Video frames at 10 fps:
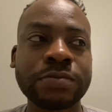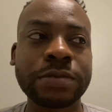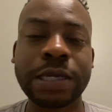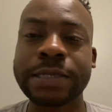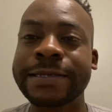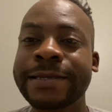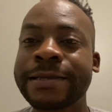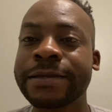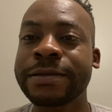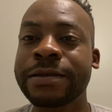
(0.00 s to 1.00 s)
yes,
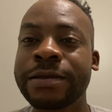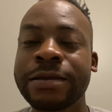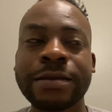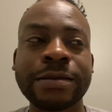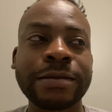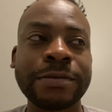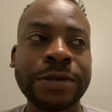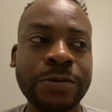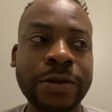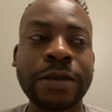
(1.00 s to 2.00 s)

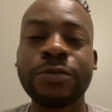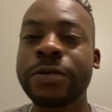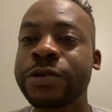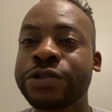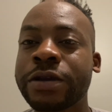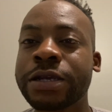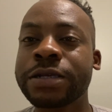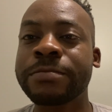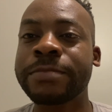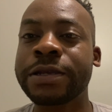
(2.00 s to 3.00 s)
you will get woman
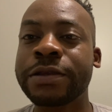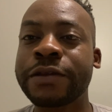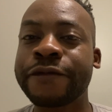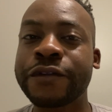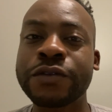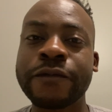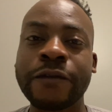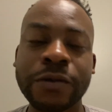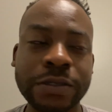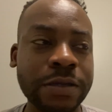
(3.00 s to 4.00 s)
attraction, but if you're too
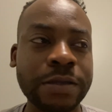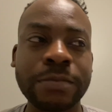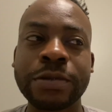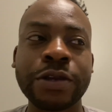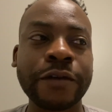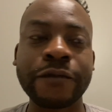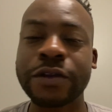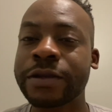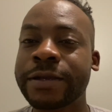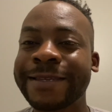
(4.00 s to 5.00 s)
focused on them, you're never
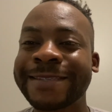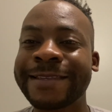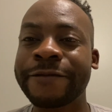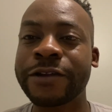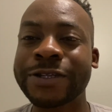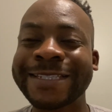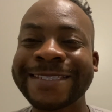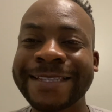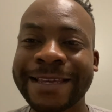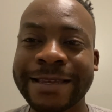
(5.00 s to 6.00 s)
gonna, it's never gonna
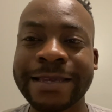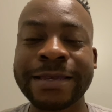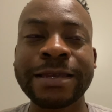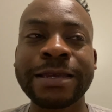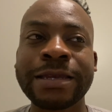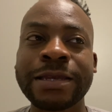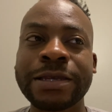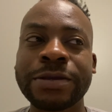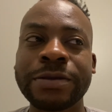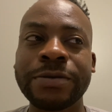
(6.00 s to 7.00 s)
stick.
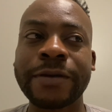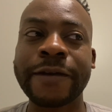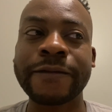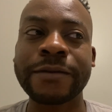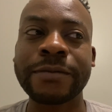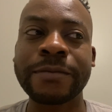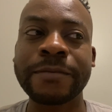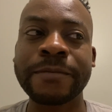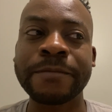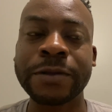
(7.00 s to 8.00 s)
You have to
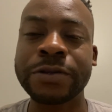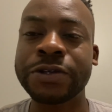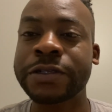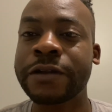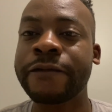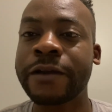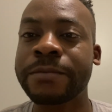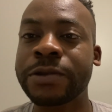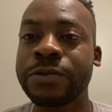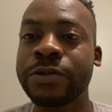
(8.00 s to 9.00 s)
build yourself up.
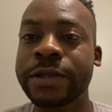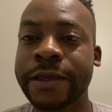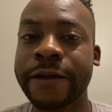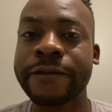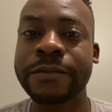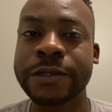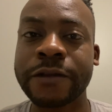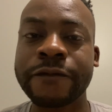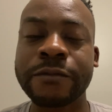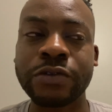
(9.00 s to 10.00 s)
You really have to
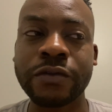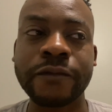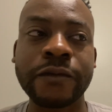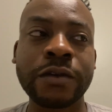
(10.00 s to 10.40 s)
self improve.